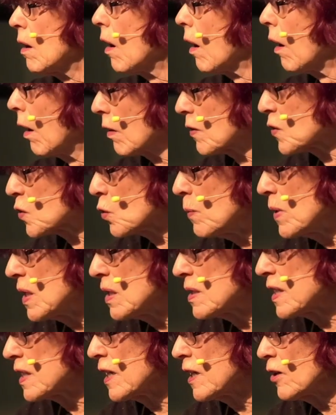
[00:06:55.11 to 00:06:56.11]
also means
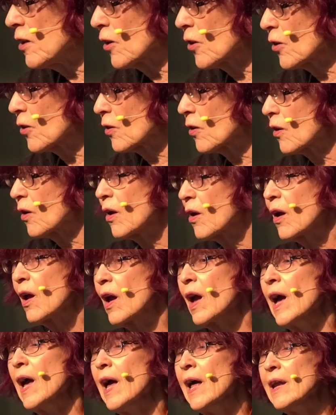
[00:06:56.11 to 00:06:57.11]
hear,
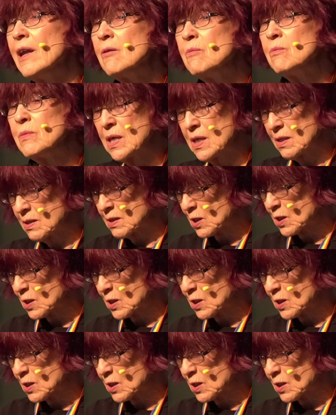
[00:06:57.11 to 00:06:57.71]
and it means